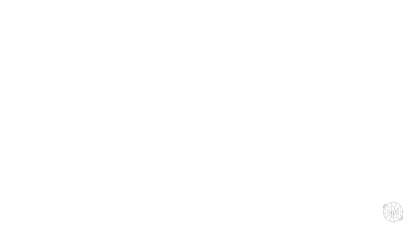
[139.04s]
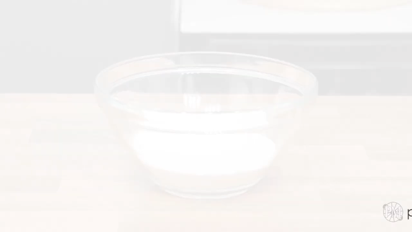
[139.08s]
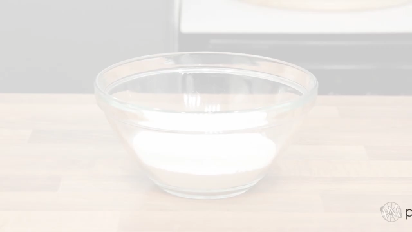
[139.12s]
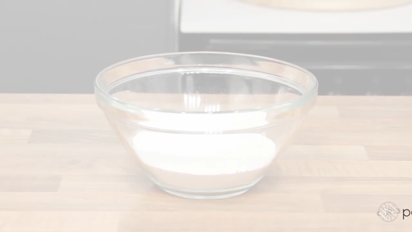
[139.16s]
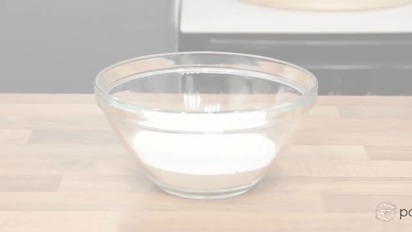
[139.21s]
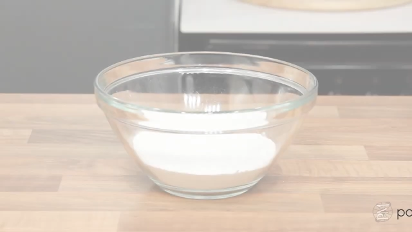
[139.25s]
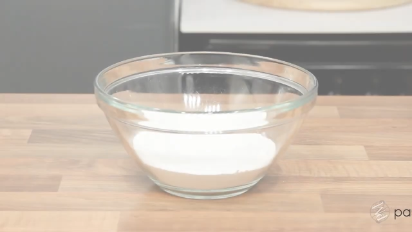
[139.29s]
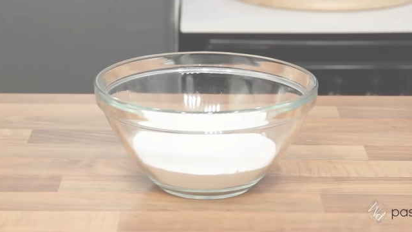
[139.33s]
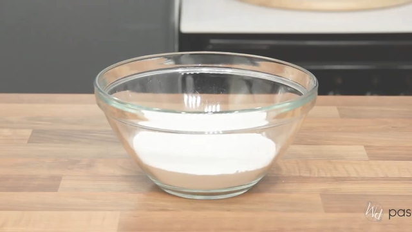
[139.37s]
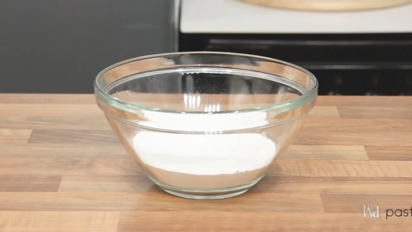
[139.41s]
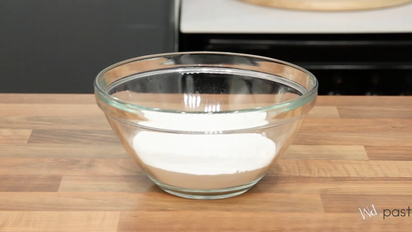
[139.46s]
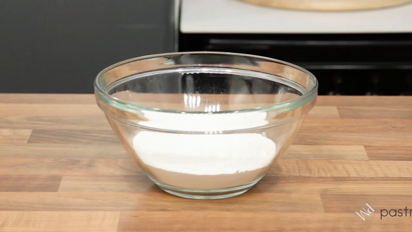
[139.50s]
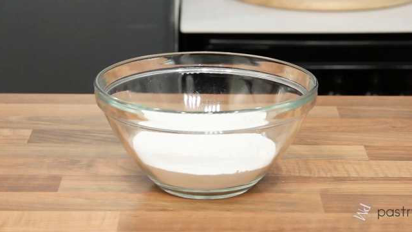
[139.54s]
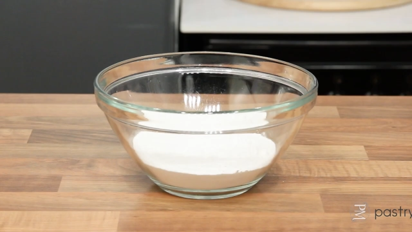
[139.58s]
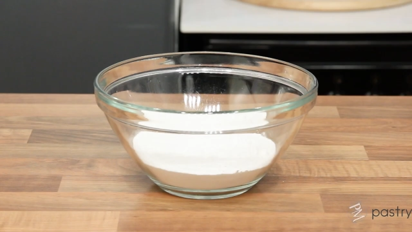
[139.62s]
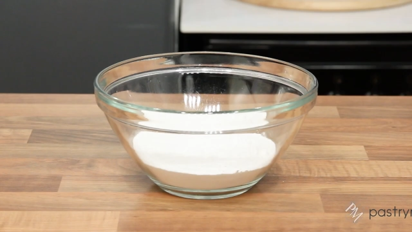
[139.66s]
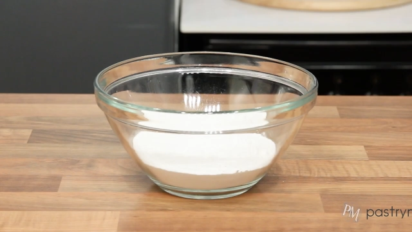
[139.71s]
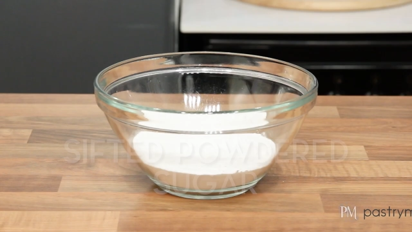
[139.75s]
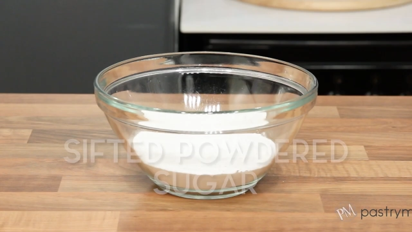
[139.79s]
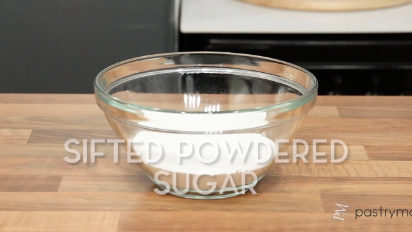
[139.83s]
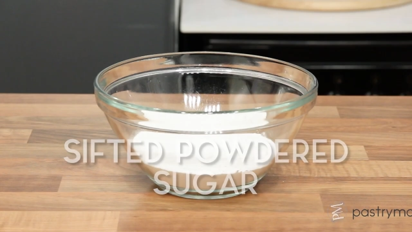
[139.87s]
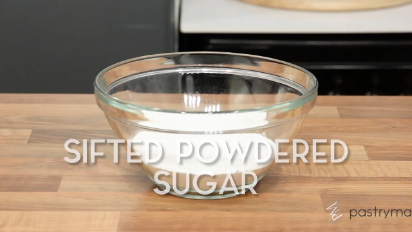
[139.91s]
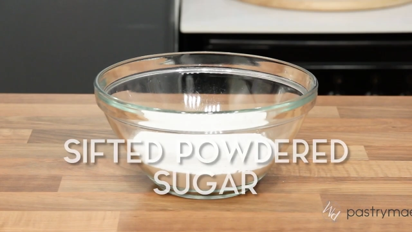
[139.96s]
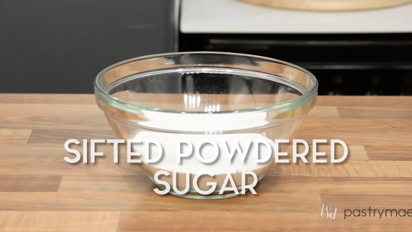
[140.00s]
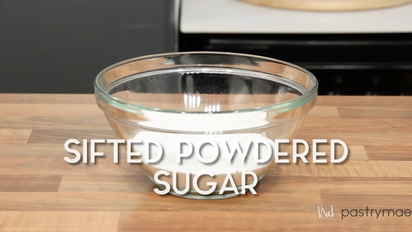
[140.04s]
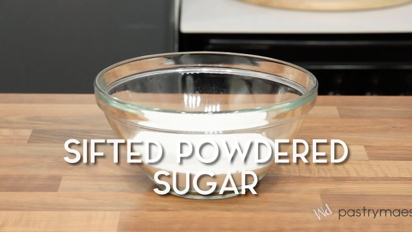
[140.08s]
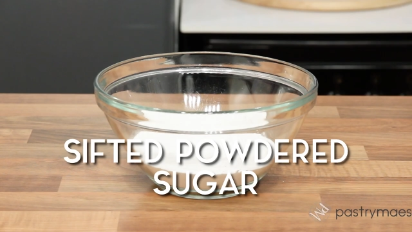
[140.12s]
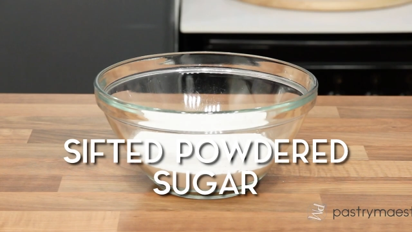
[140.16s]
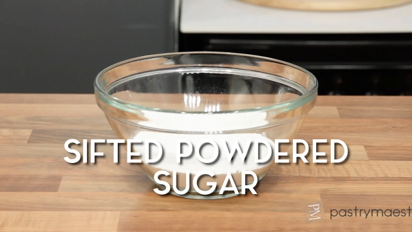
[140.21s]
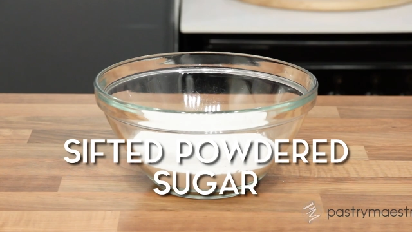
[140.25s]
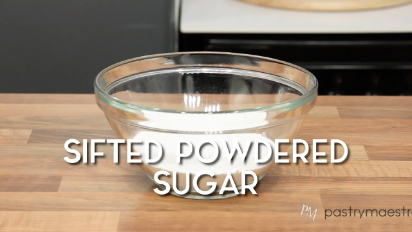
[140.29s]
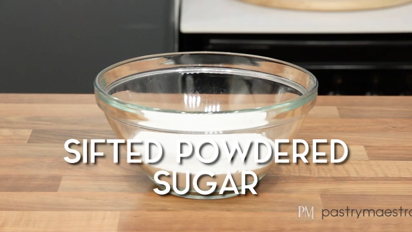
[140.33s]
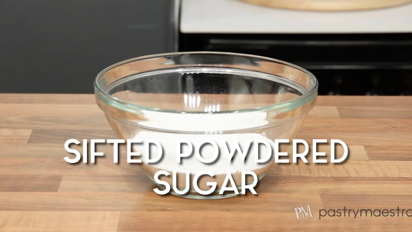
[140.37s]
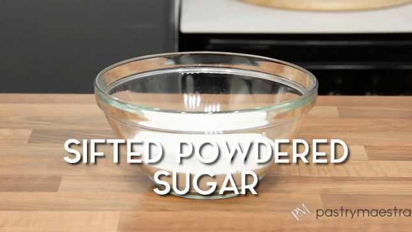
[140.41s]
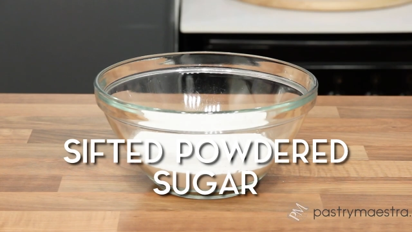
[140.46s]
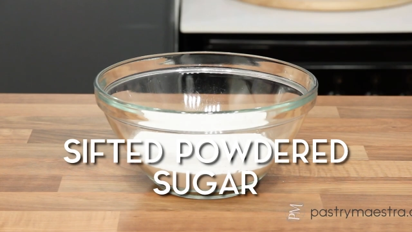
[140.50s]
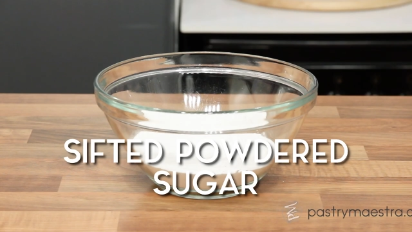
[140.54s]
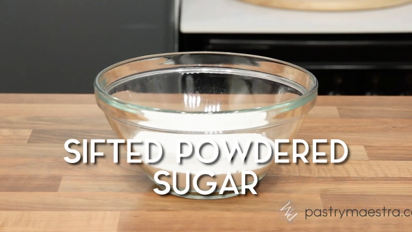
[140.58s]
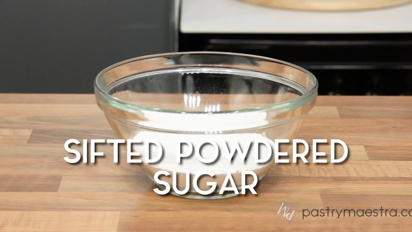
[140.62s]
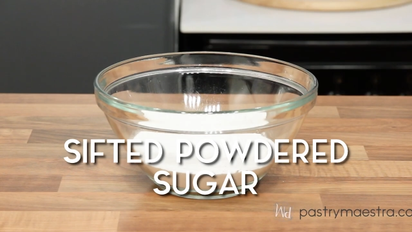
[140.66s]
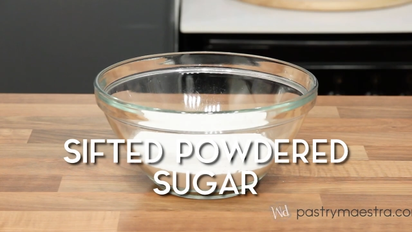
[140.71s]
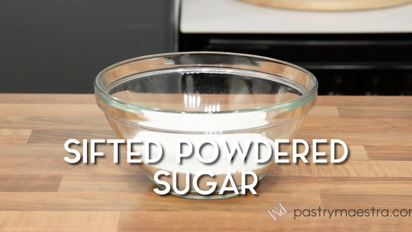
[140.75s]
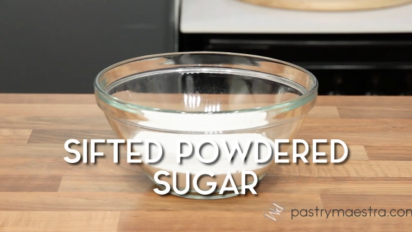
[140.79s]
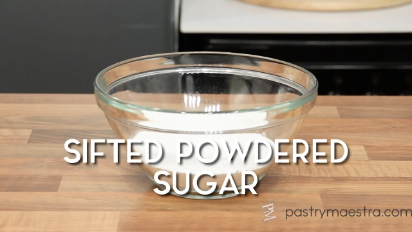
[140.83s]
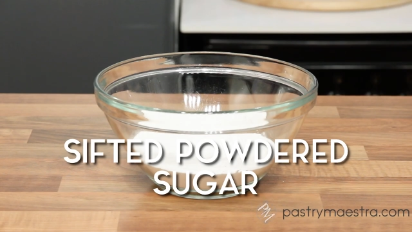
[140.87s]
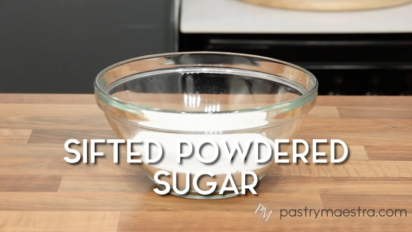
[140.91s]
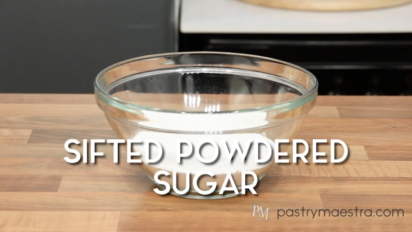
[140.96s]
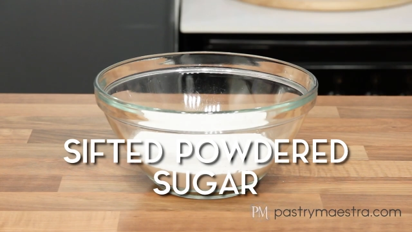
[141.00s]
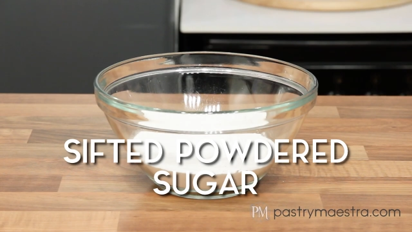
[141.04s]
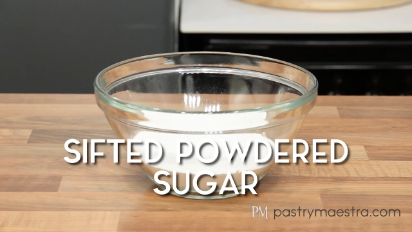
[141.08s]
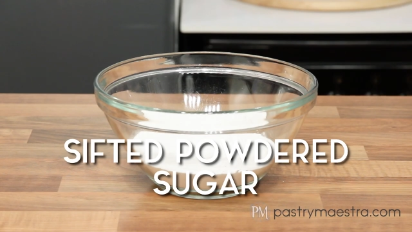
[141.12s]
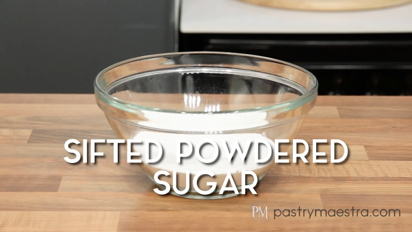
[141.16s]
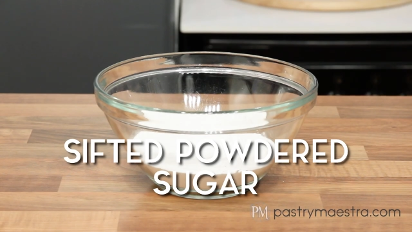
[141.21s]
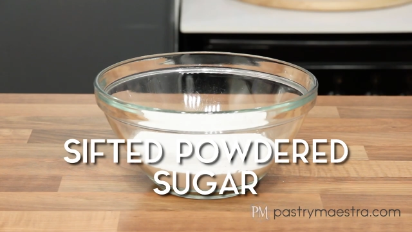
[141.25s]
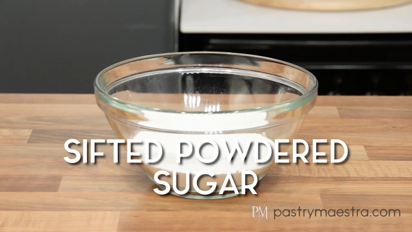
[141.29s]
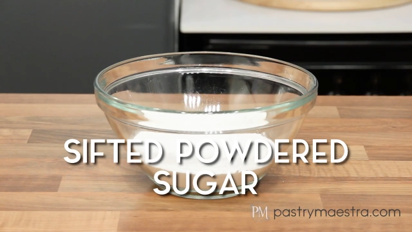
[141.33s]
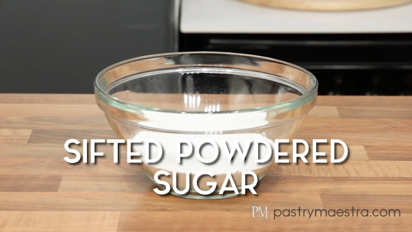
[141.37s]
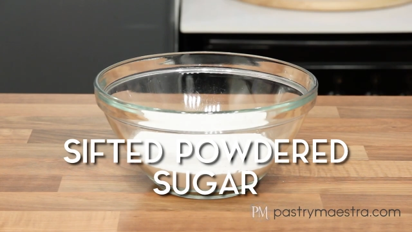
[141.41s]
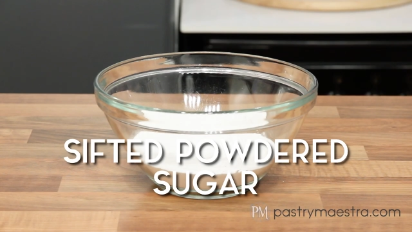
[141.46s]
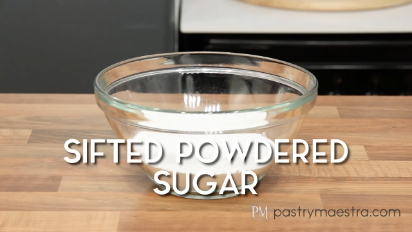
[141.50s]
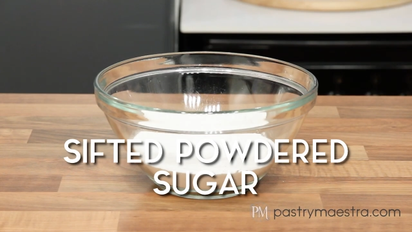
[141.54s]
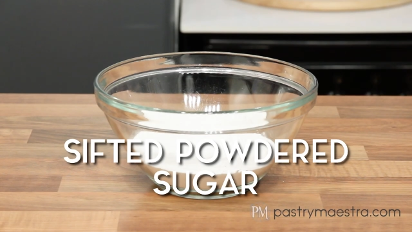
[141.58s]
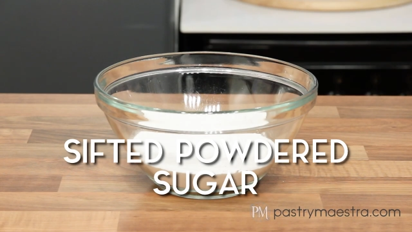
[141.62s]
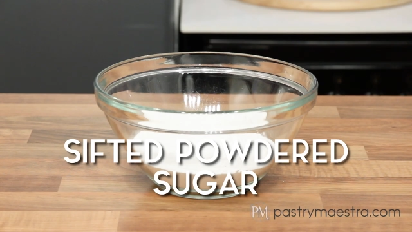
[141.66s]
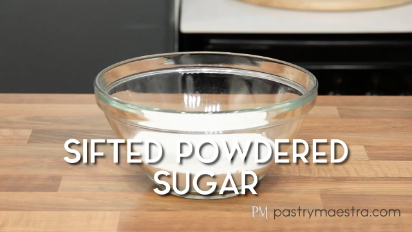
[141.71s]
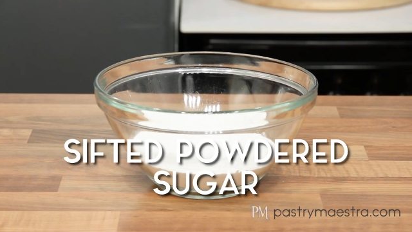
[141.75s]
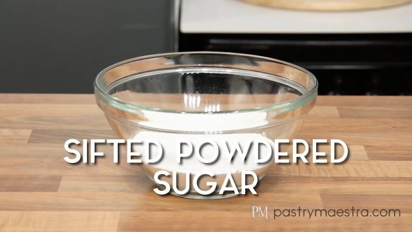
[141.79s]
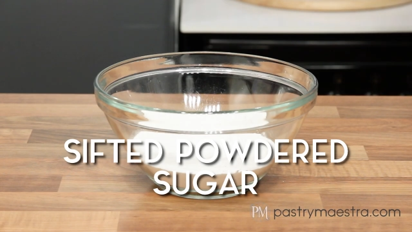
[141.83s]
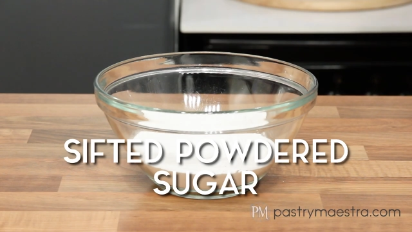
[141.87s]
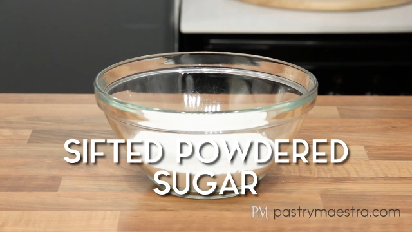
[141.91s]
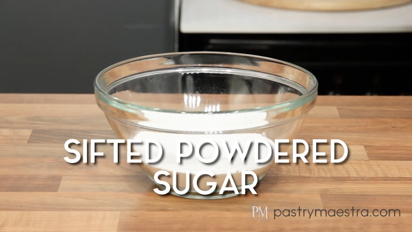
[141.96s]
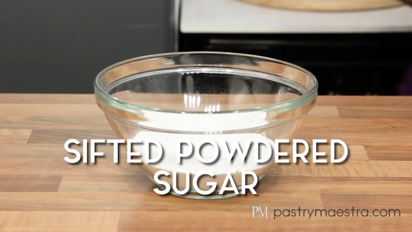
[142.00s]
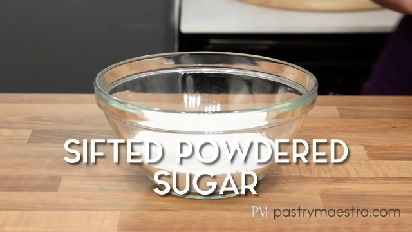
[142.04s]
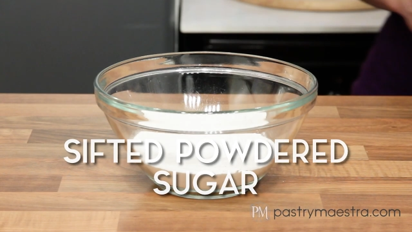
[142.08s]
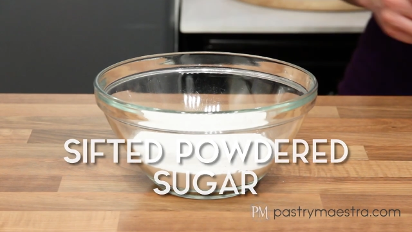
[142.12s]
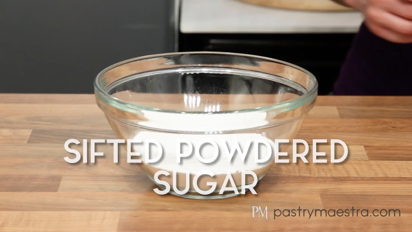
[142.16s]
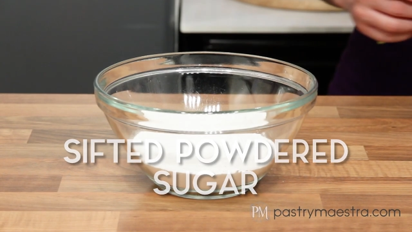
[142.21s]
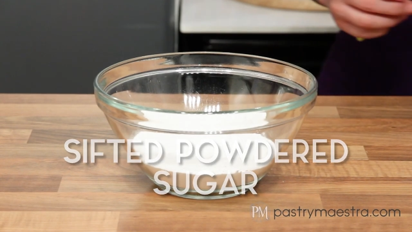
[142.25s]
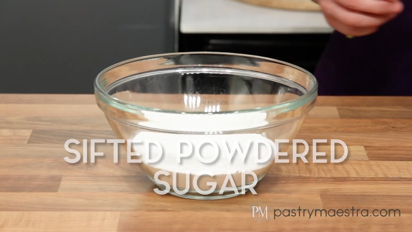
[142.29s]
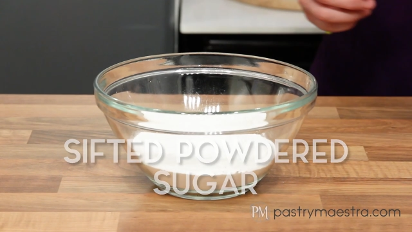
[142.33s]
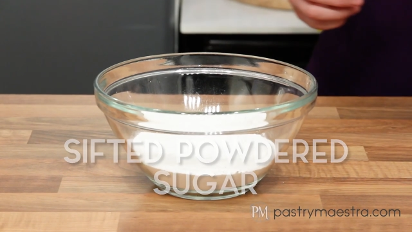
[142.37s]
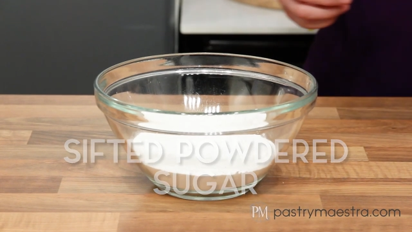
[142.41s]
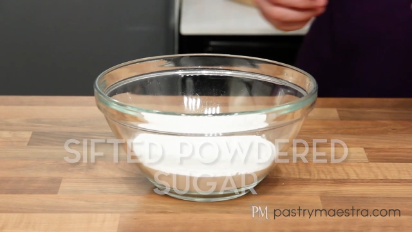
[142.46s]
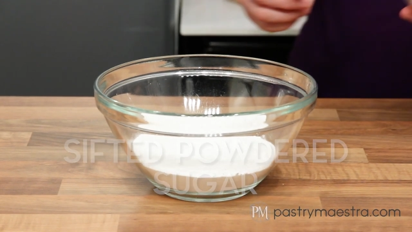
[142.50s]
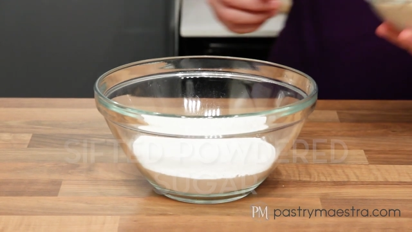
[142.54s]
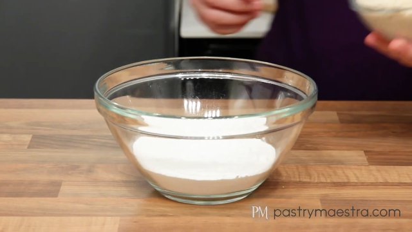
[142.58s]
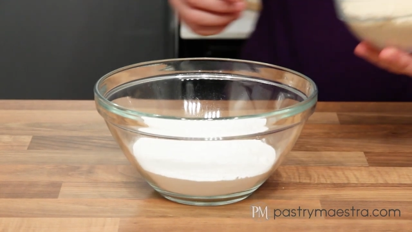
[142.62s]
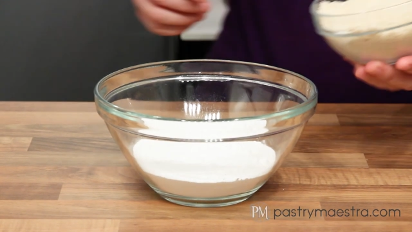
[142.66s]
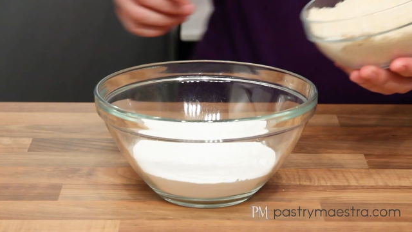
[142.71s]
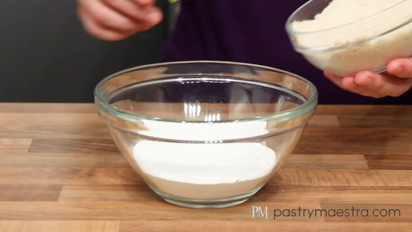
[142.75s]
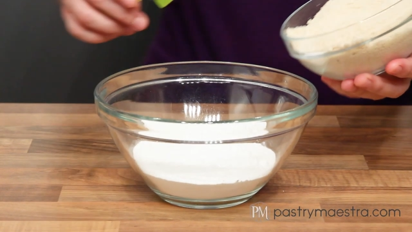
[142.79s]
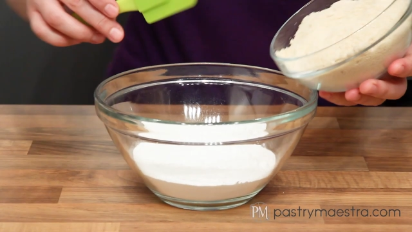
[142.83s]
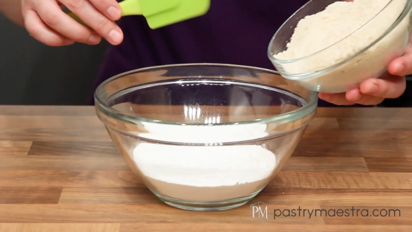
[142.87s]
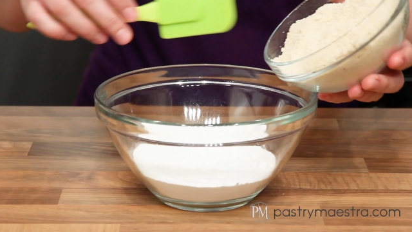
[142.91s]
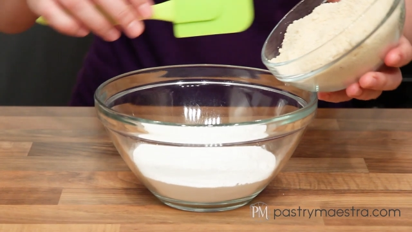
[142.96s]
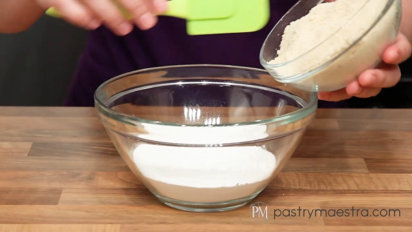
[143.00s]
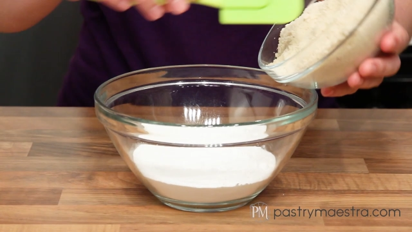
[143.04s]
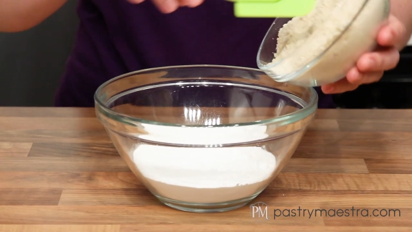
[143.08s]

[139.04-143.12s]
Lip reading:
(no speaker visible)